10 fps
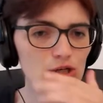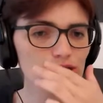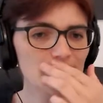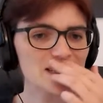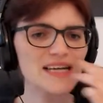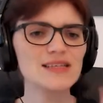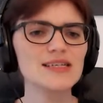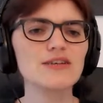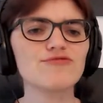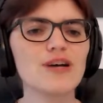Could they send
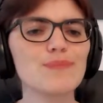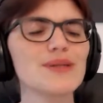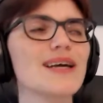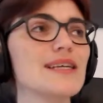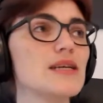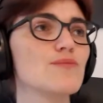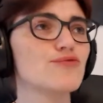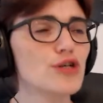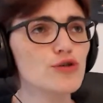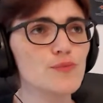self-replicating
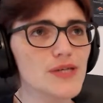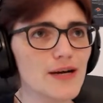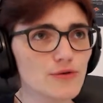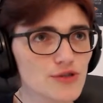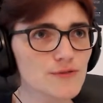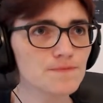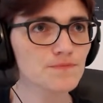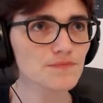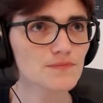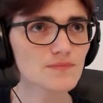probes out?
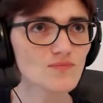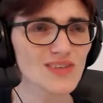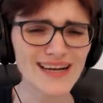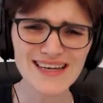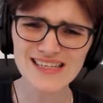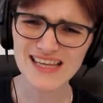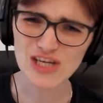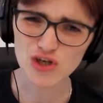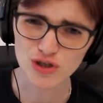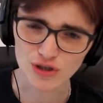I guess they
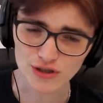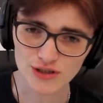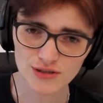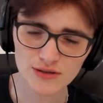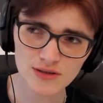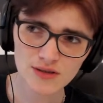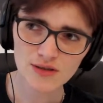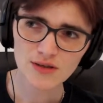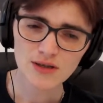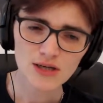could,
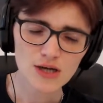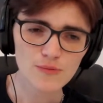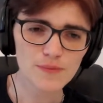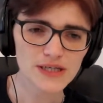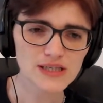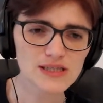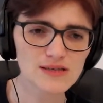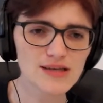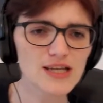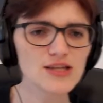but
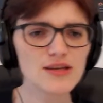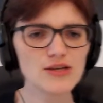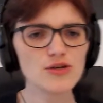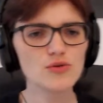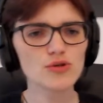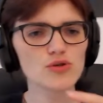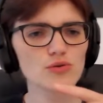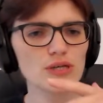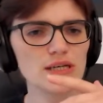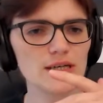then you'd also
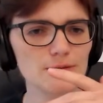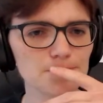need